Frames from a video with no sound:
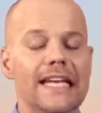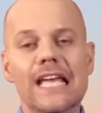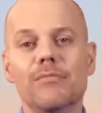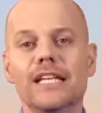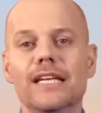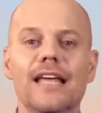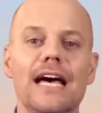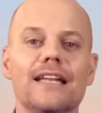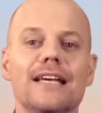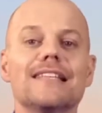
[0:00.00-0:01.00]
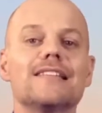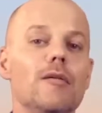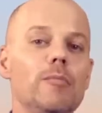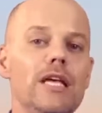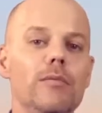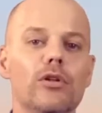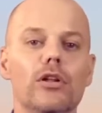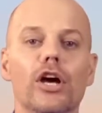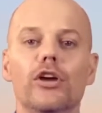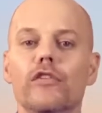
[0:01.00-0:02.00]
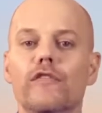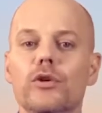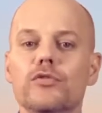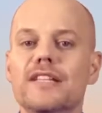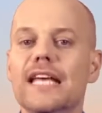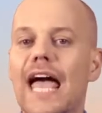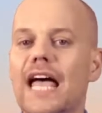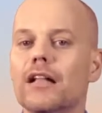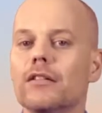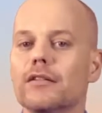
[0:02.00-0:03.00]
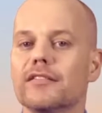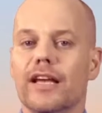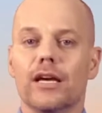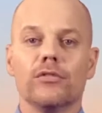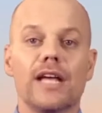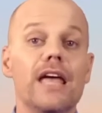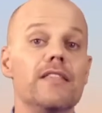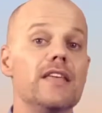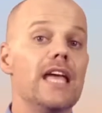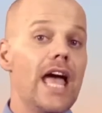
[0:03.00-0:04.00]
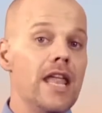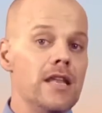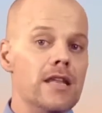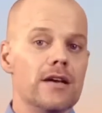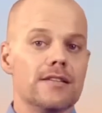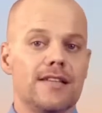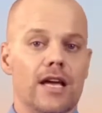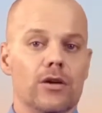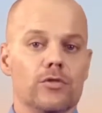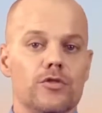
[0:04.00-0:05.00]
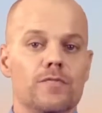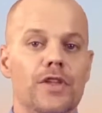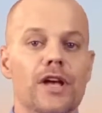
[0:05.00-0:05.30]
namely that some people confuse the L sound and the N sound.